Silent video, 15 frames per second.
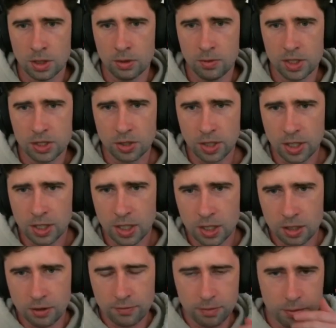And we try and
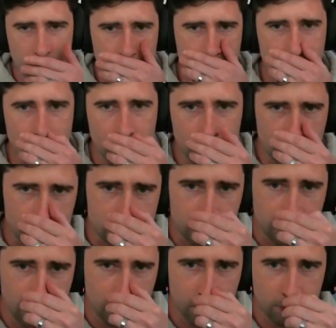hand over priority. Okay, so
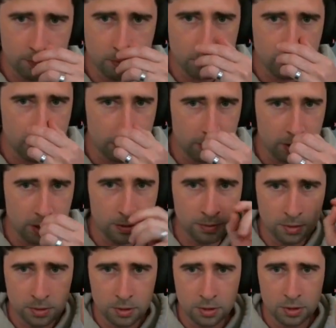we hand over priority.
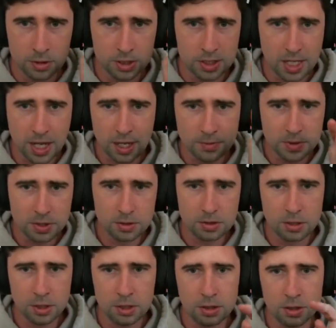There's
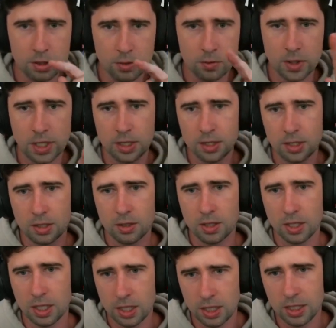absolutely no way that
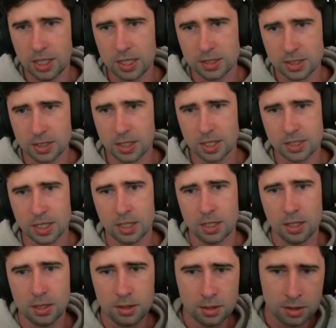he gets
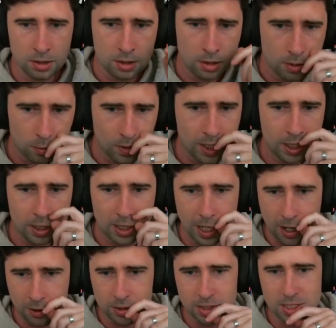Titania. We
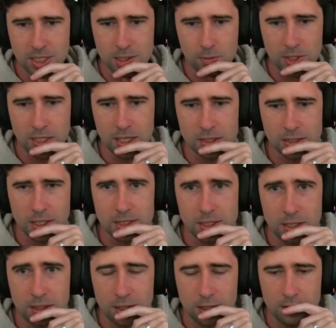guarantee we get
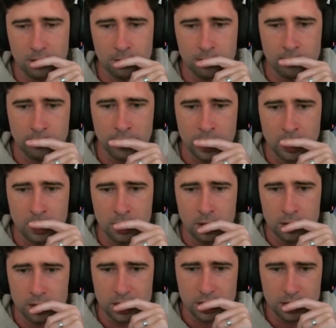Titania here.
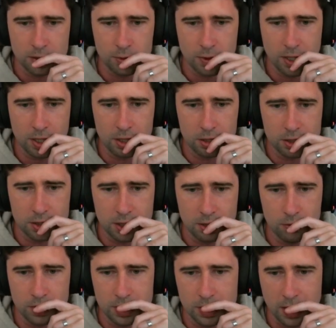This is where I usually
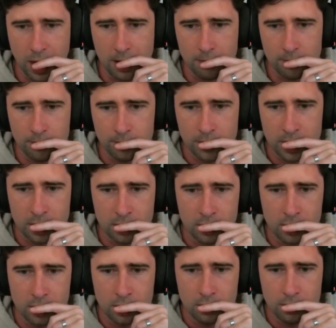would snap.
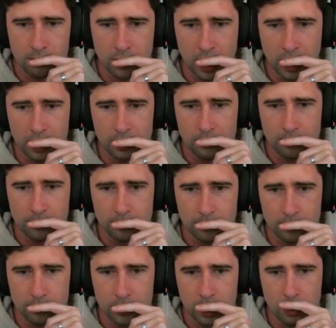But
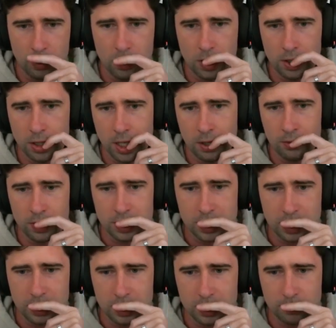you know what? I want to
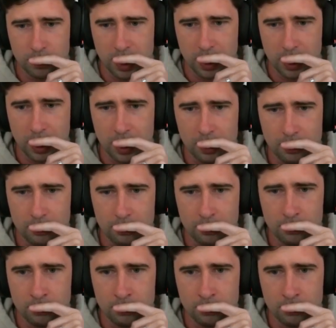see this played out.